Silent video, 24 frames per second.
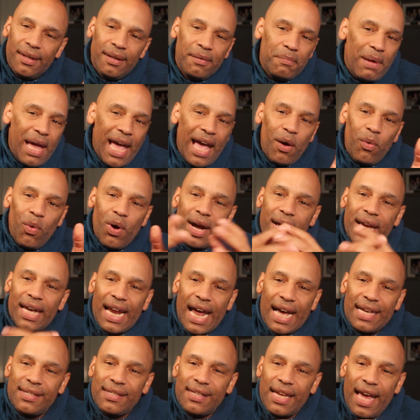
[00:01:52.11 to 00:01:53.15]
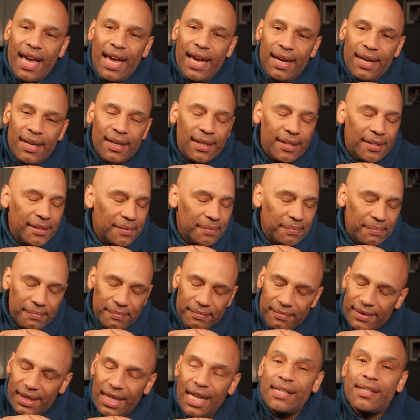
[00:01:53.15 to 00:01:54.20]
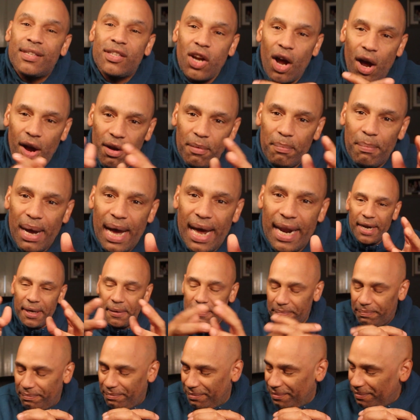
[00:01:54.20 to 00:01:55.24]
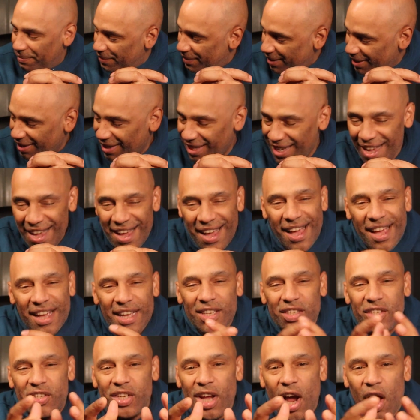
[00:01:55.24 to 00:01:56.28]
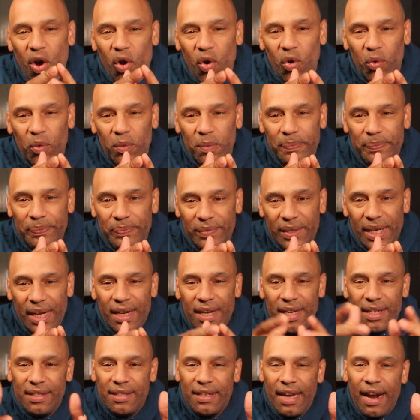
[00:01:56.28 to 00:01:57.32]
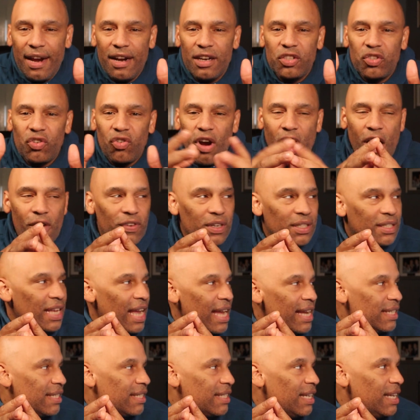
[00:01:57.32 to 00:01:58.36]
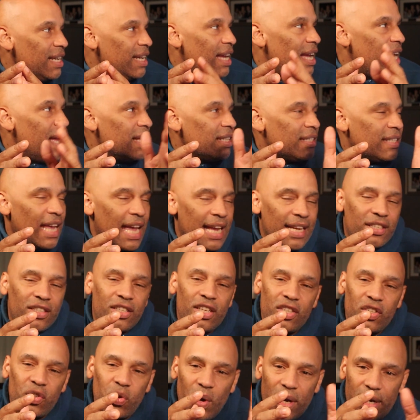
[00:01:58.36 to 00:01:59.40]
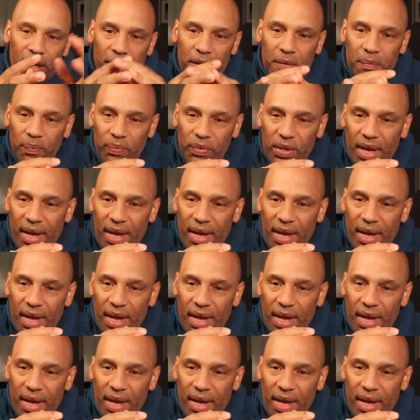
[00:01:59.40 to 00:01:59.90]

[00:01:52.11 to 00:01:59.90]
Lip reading: man, what can I say? Let's talk about it. So, Terence Crawford takes to Twitter